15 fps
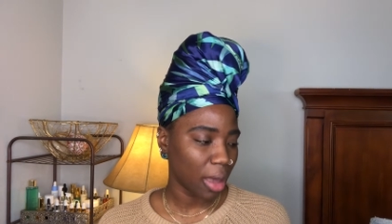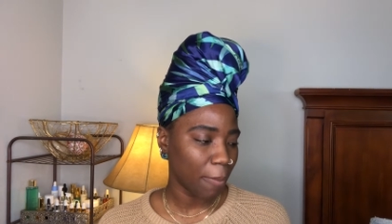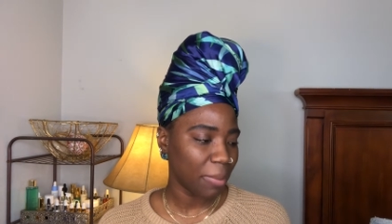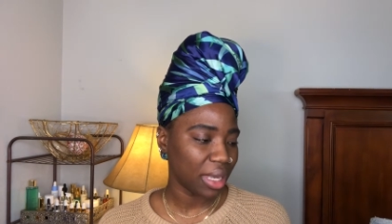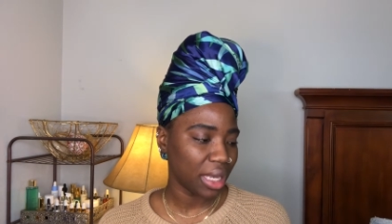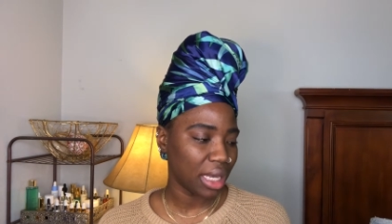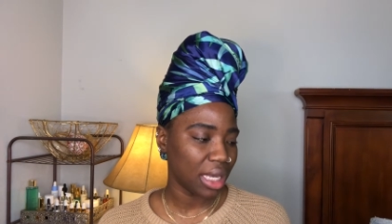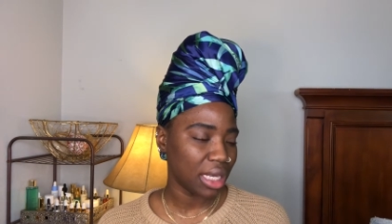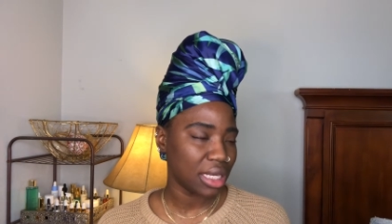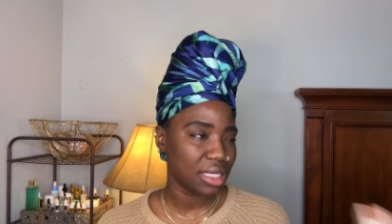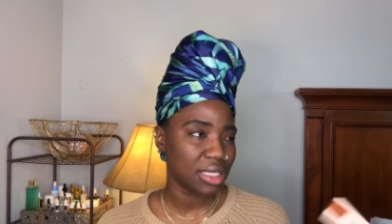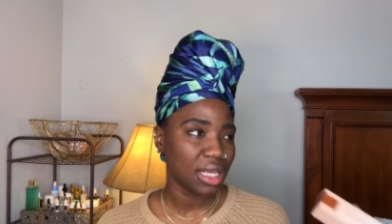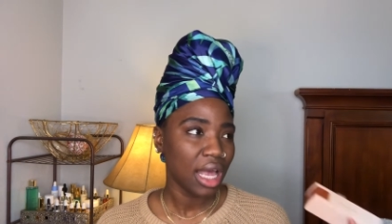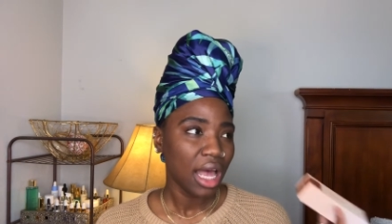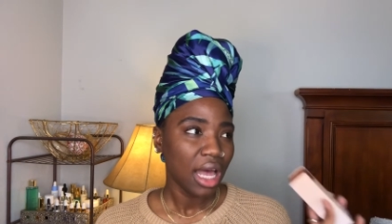
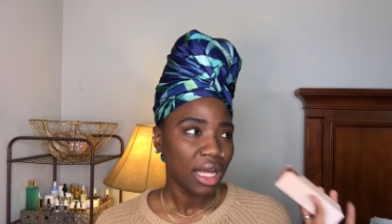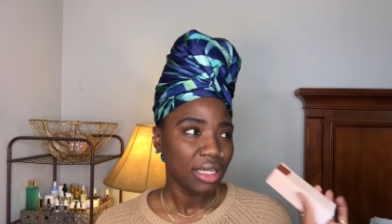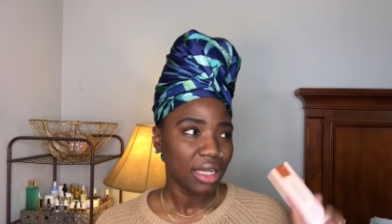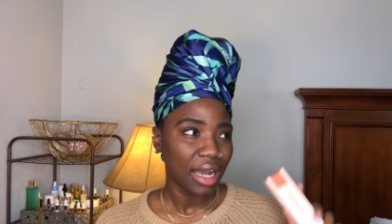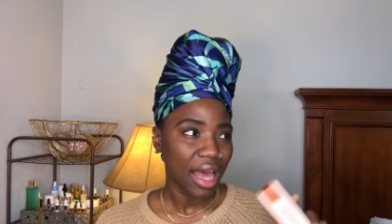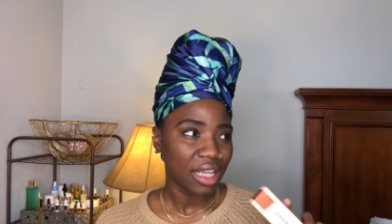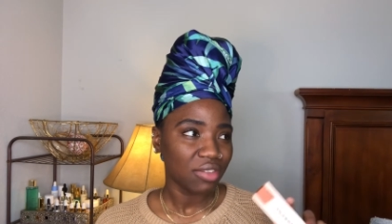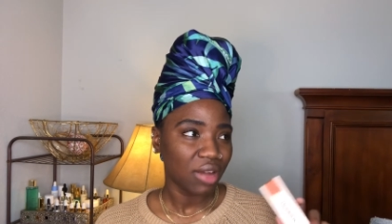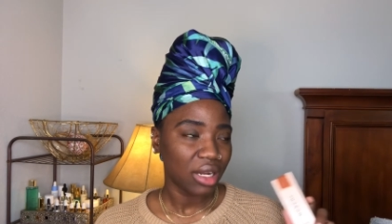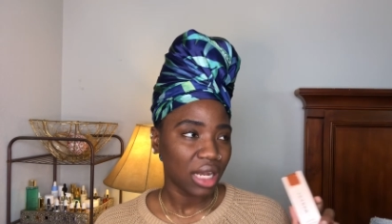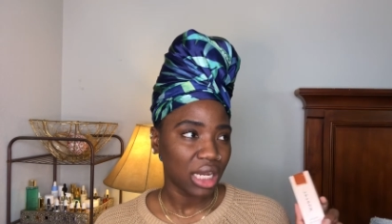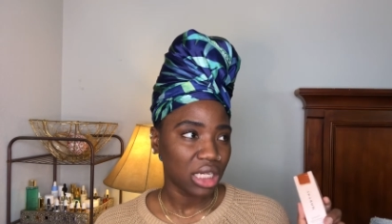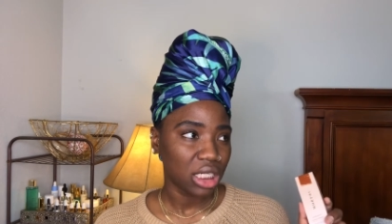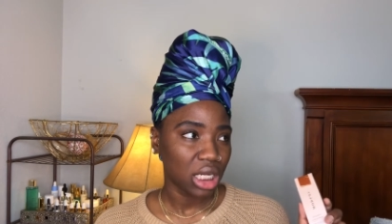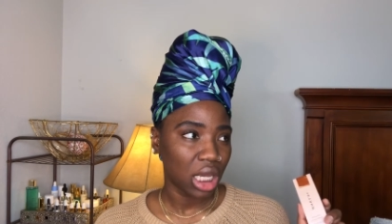because the last
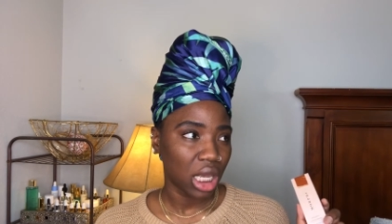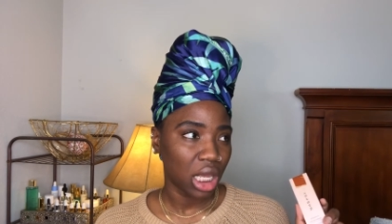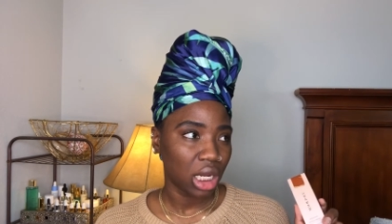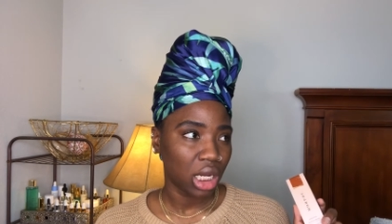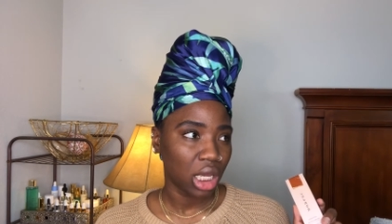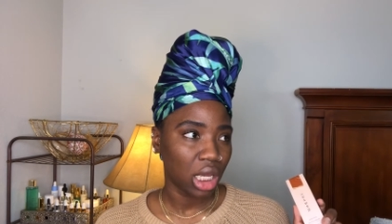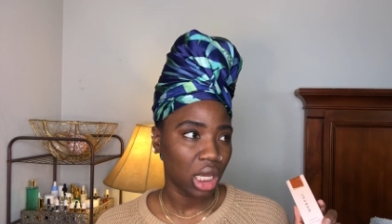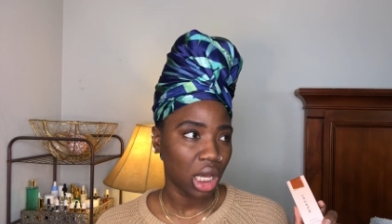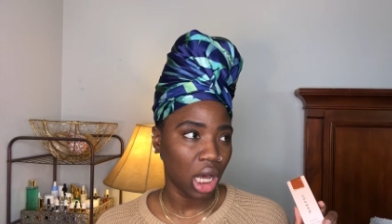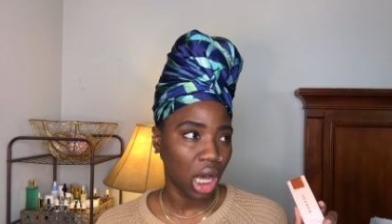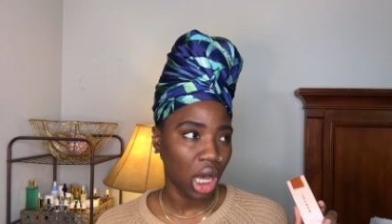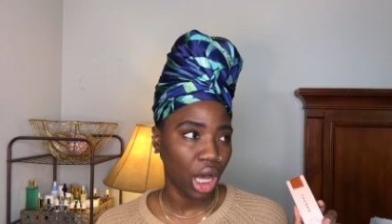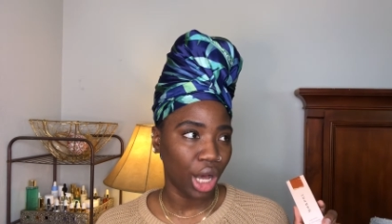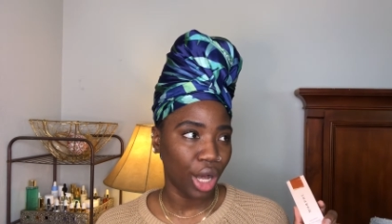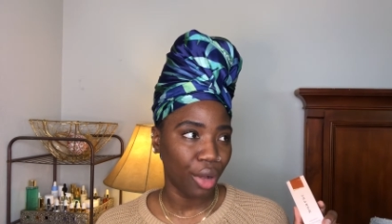foundation
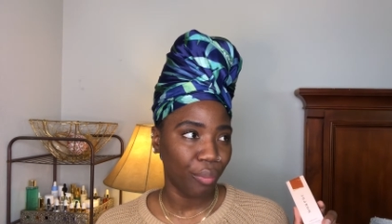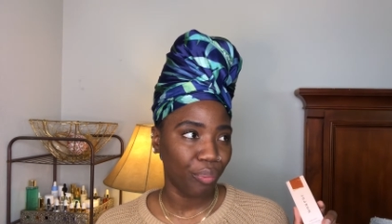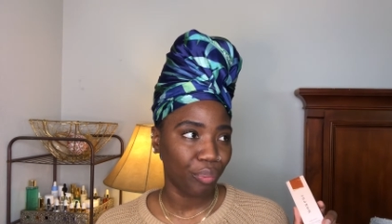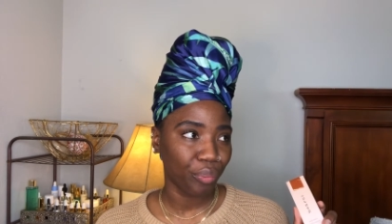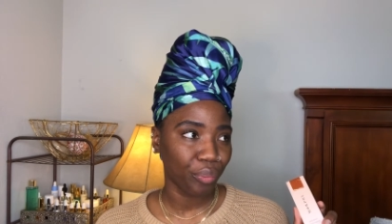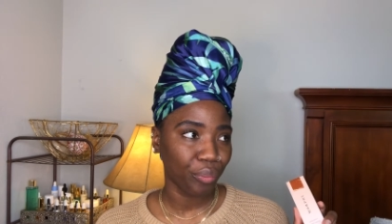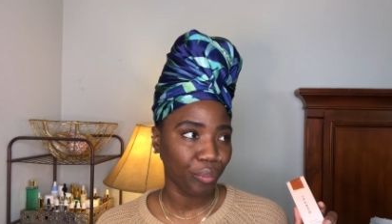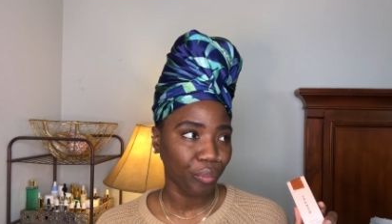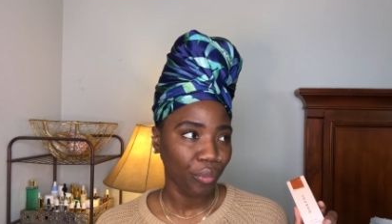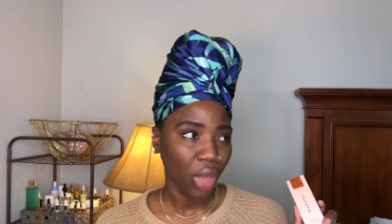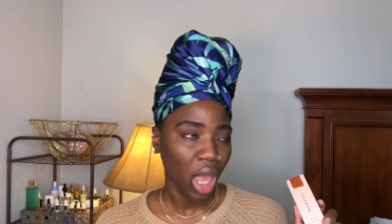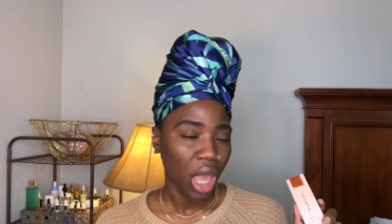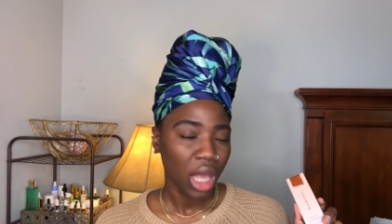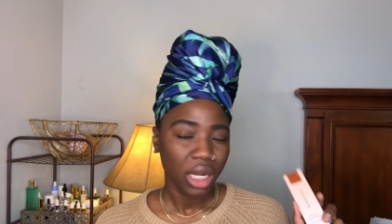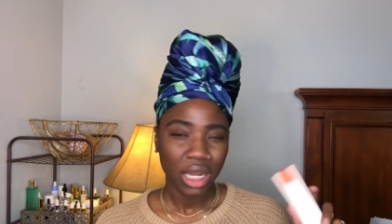
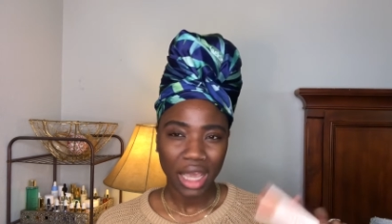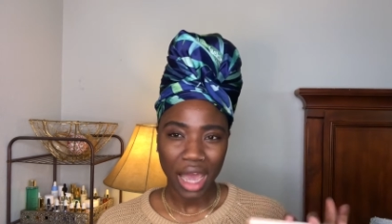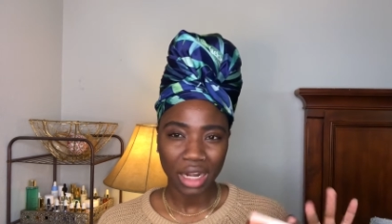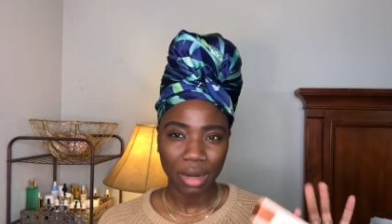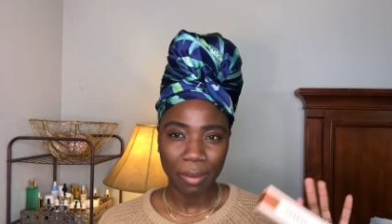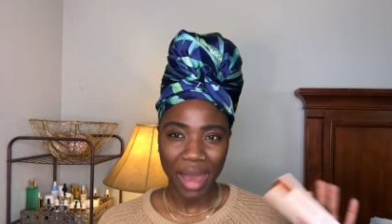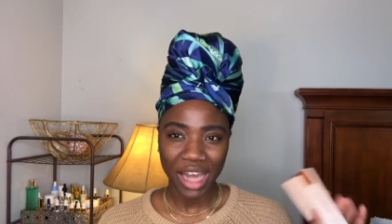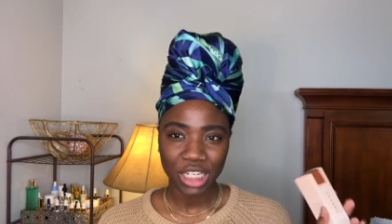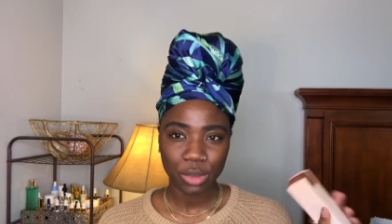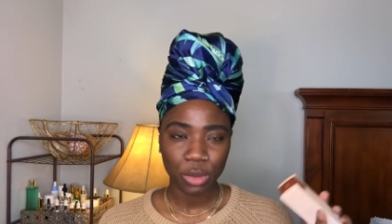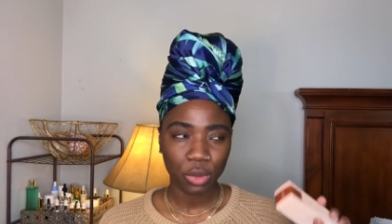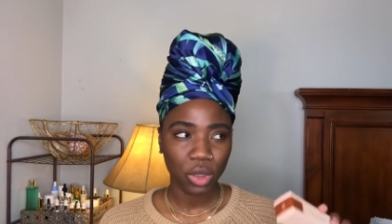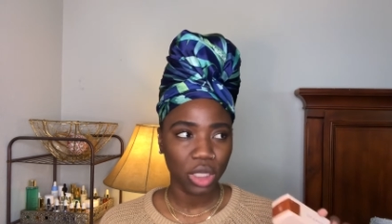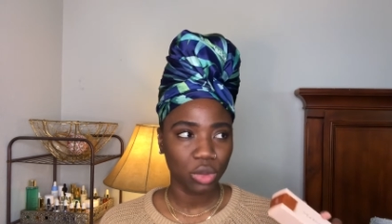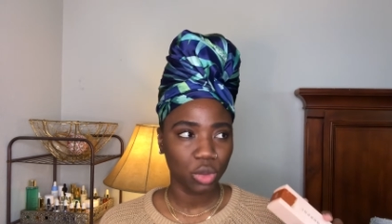they kind of matched me
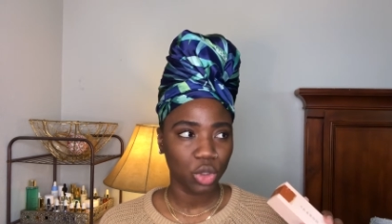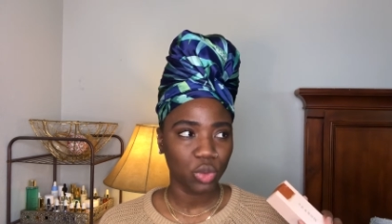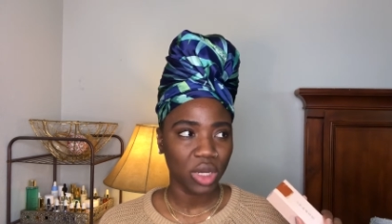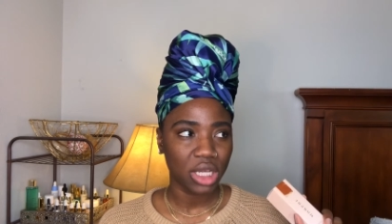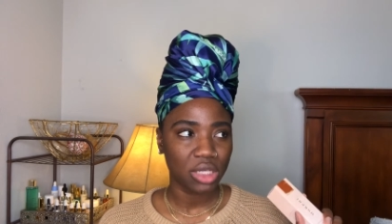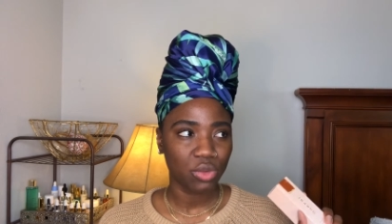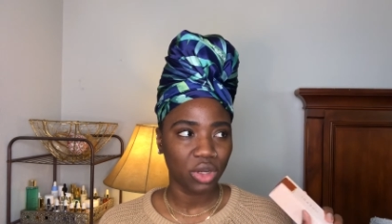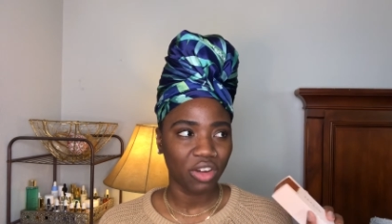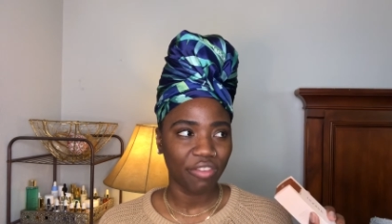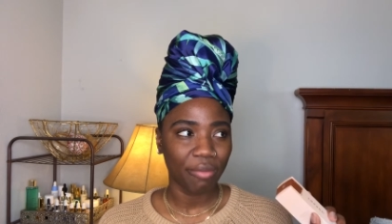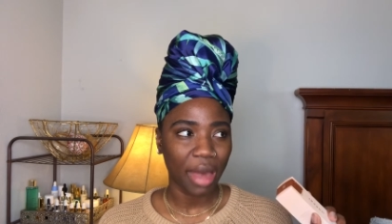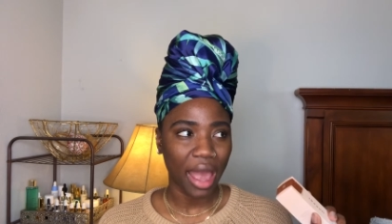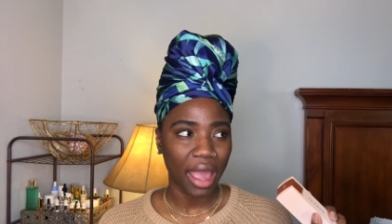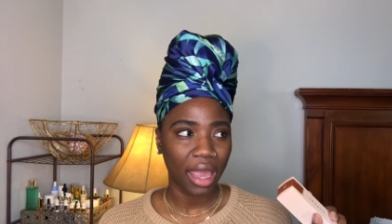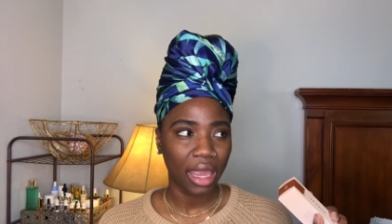with, which was one of
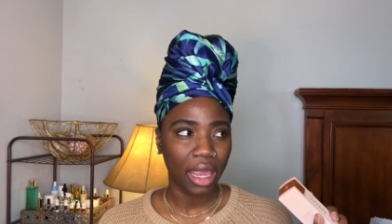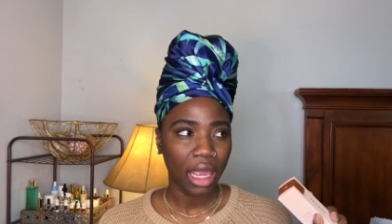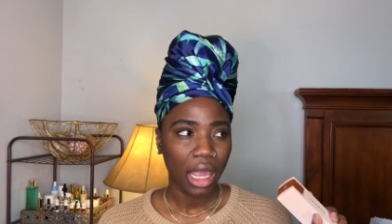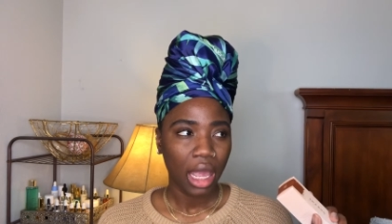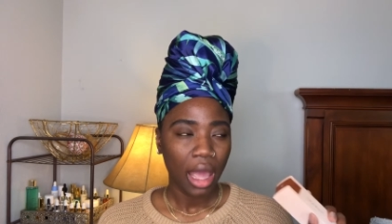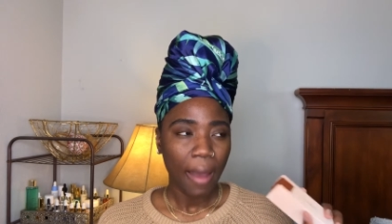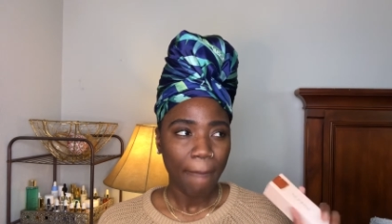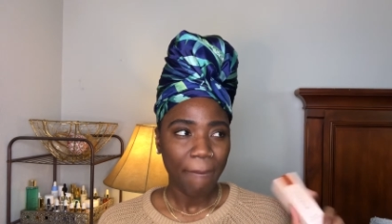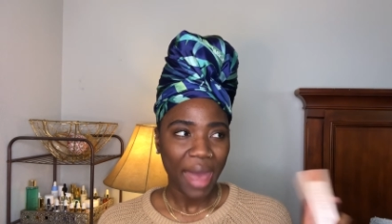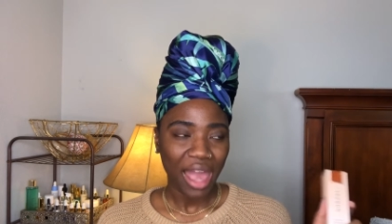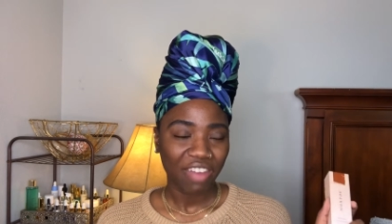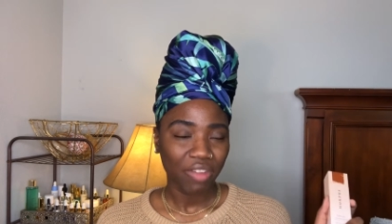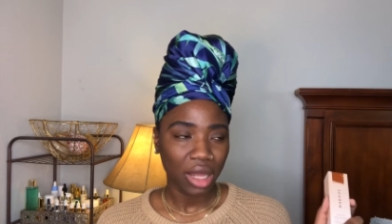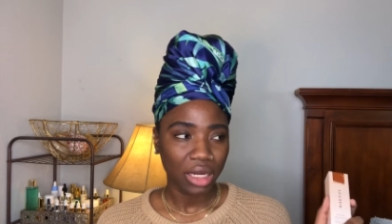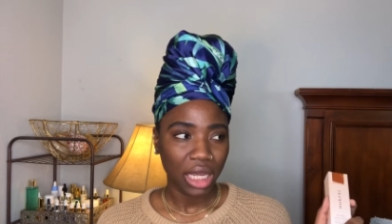my
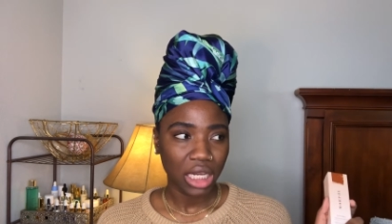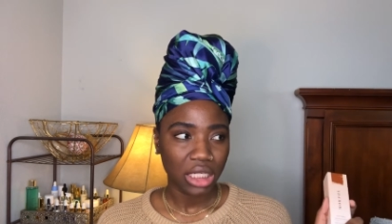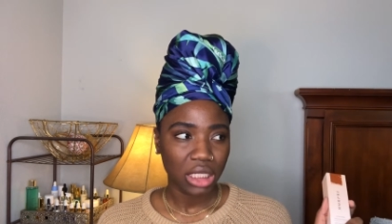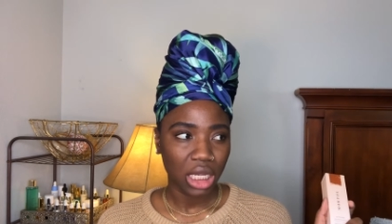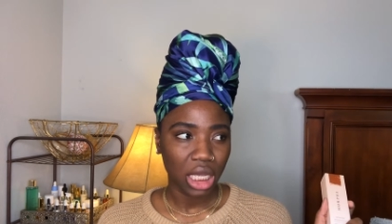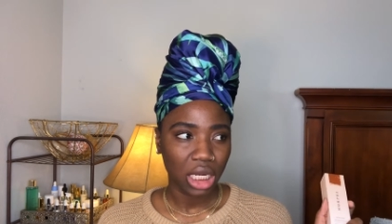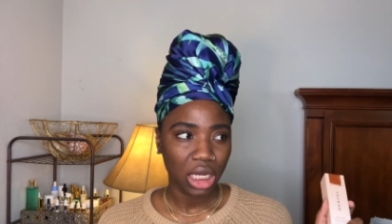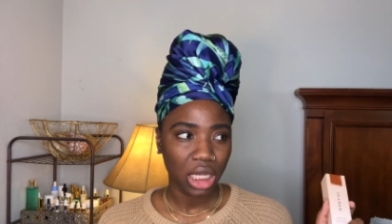MAC foundation,